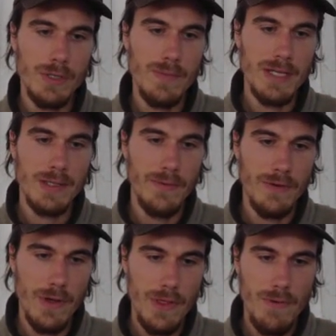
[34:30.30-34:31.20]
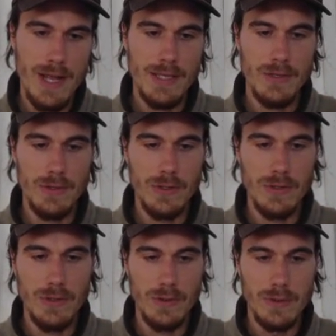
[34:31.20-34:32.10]
which means that we've got 3, 2, 2,
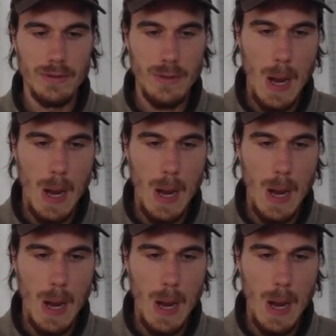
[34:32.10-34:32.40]
2.